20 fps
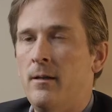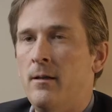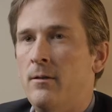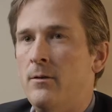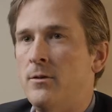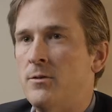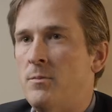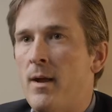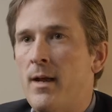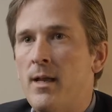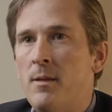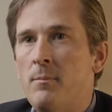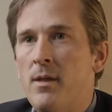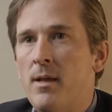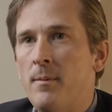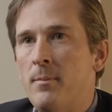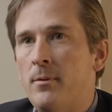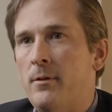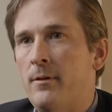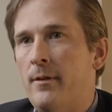There's many
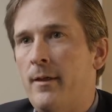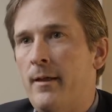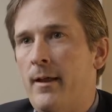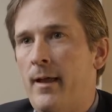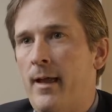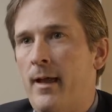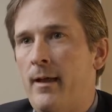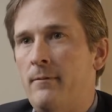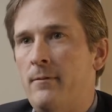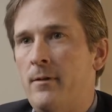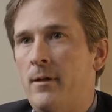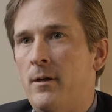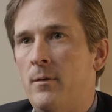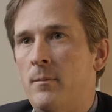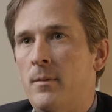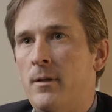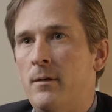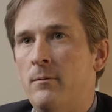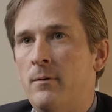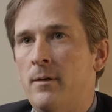people that have
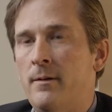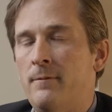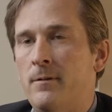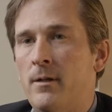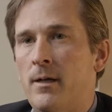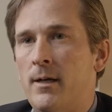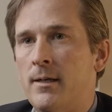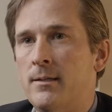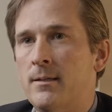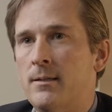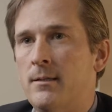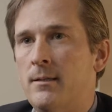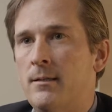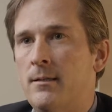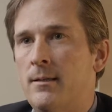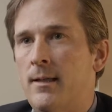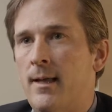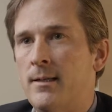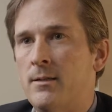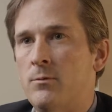intermittent reflux
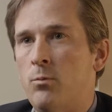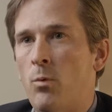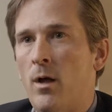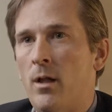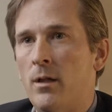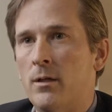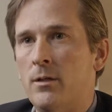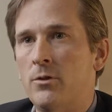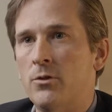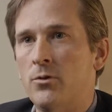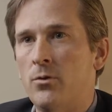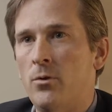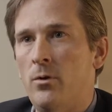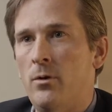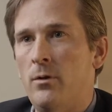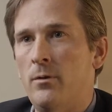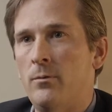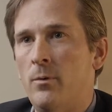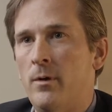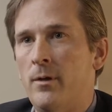that's well
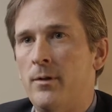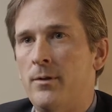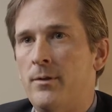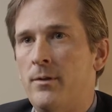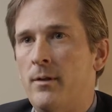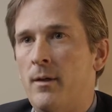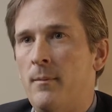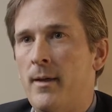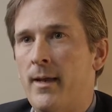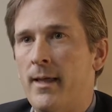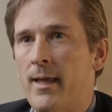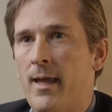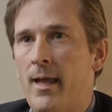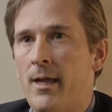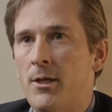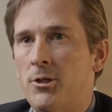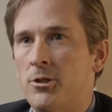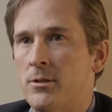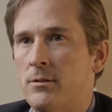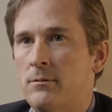controlled with a
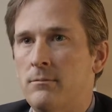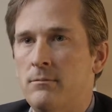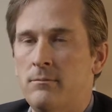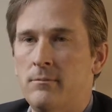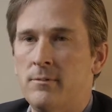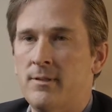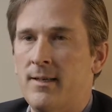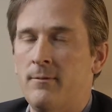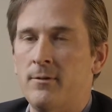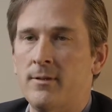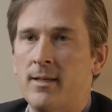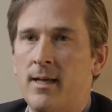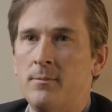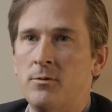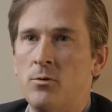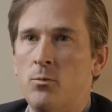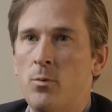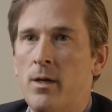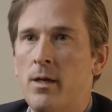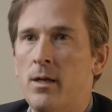medication several
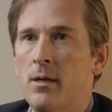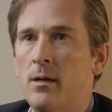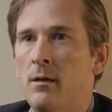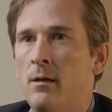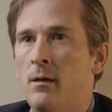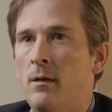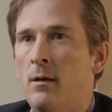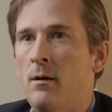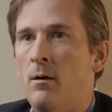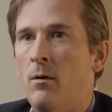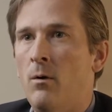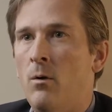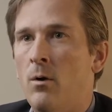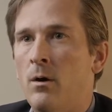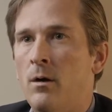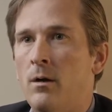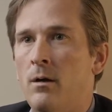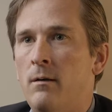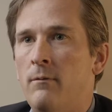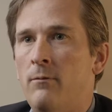times a week
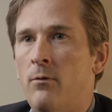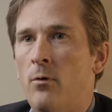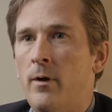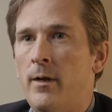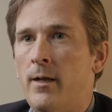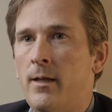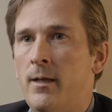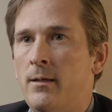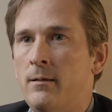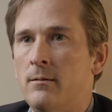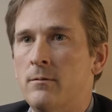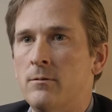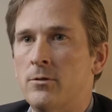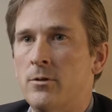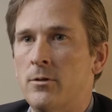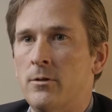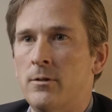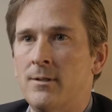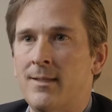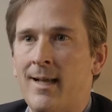or avoiding
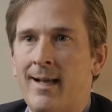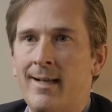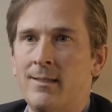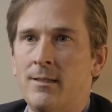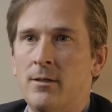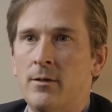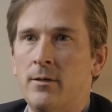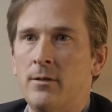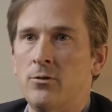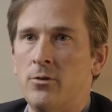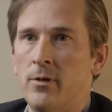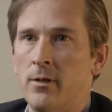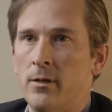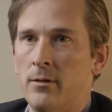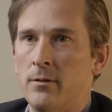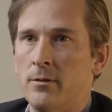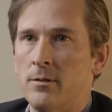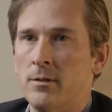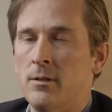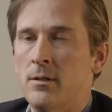certain dietary
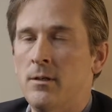triggers.